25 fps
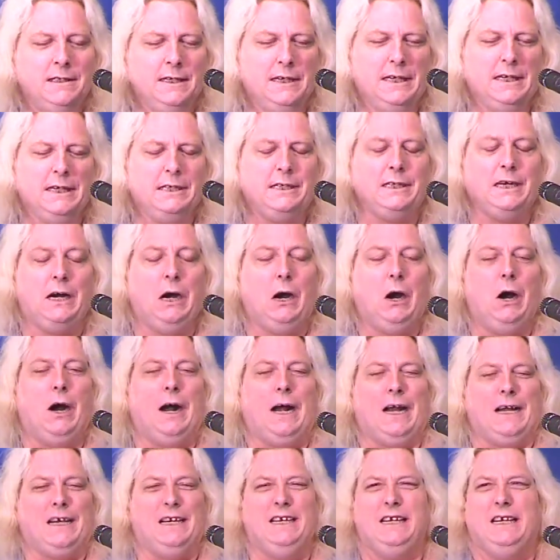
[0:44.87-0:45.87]
is
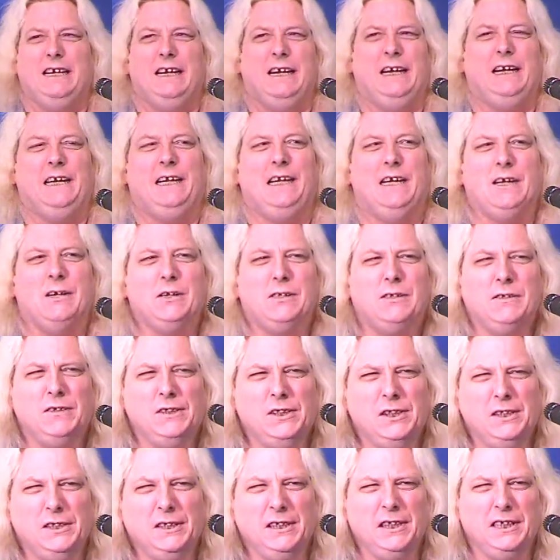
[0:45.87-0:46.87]
on, and here's
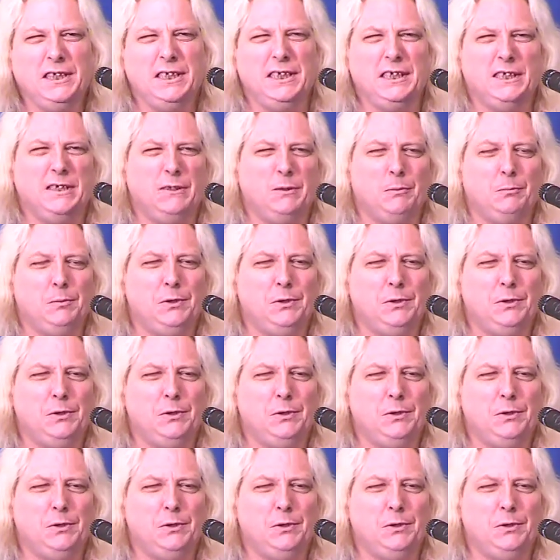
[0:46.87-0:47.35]
what you need to do.